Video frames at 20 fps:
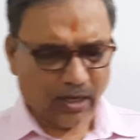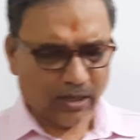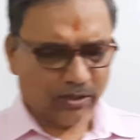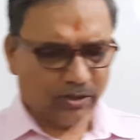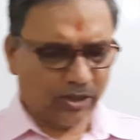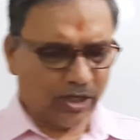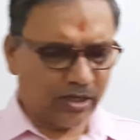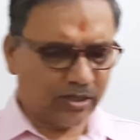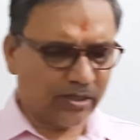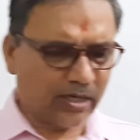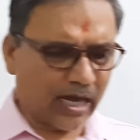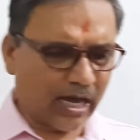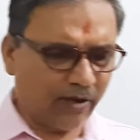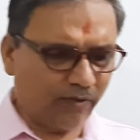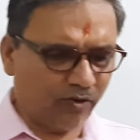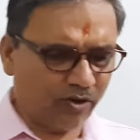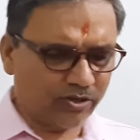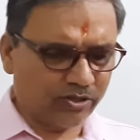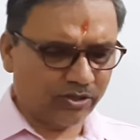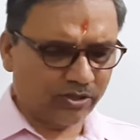This I
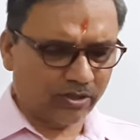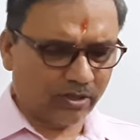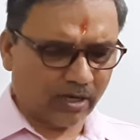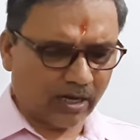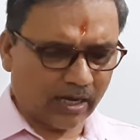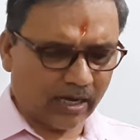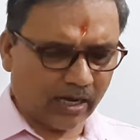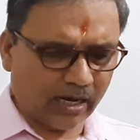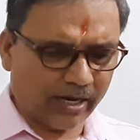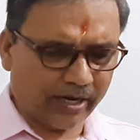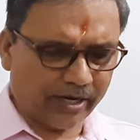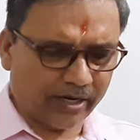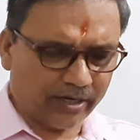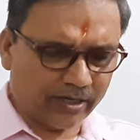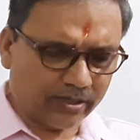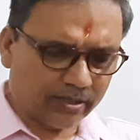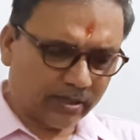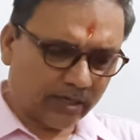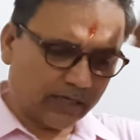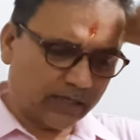already
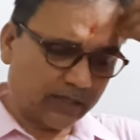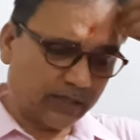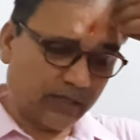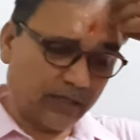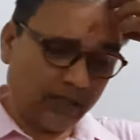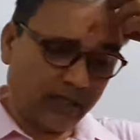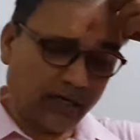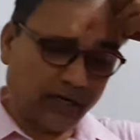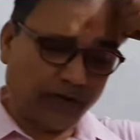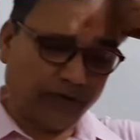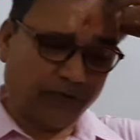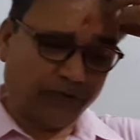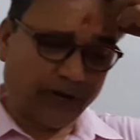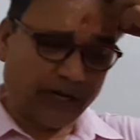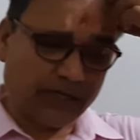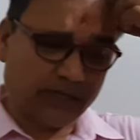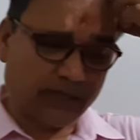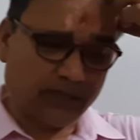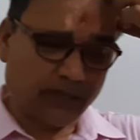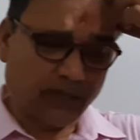discussed in the
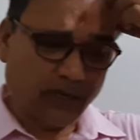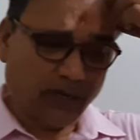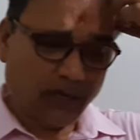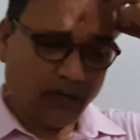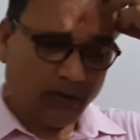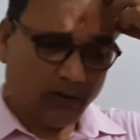difference,